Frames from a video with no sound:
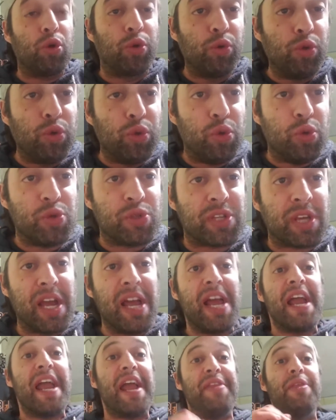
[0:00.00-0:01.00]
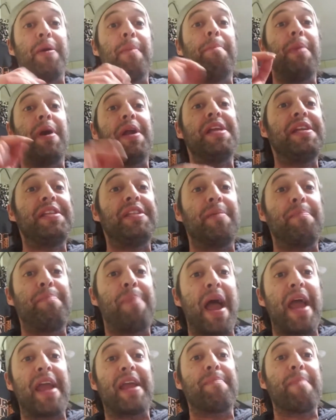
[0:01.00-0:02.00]
Crews in the Money in the
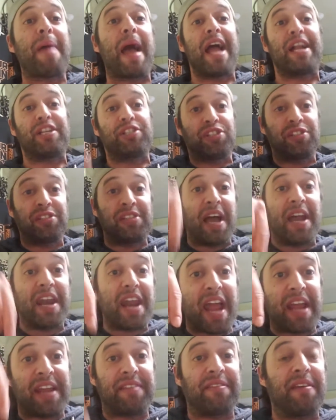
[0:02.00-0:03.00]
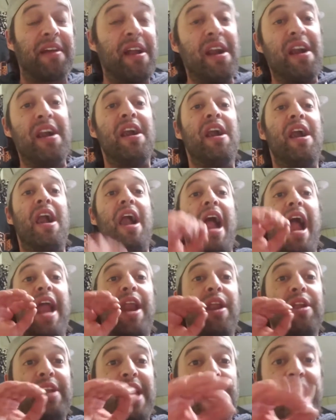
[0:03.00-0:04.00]
Bank match tonight. And
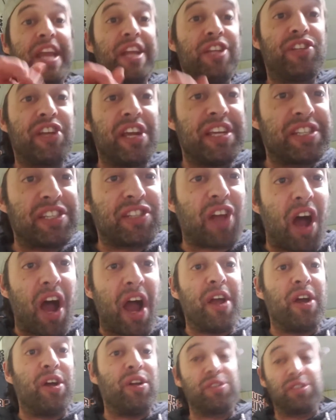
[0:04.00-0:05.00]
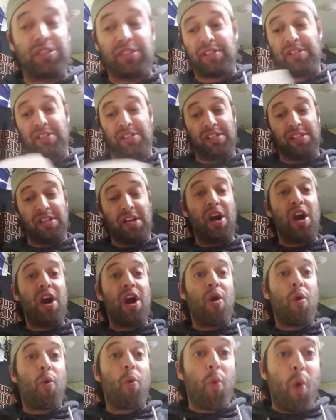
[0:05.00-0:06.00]
that AJ Styles
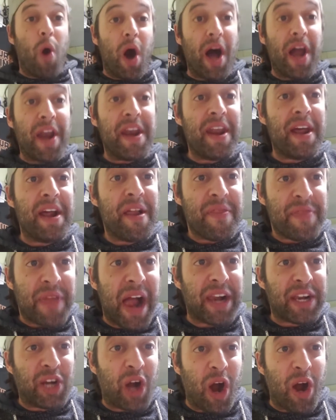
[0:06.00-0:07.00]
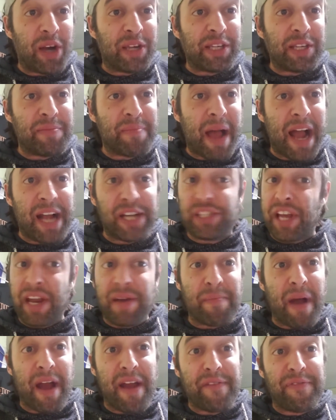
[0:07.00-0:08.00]
won that gauntlet match, and my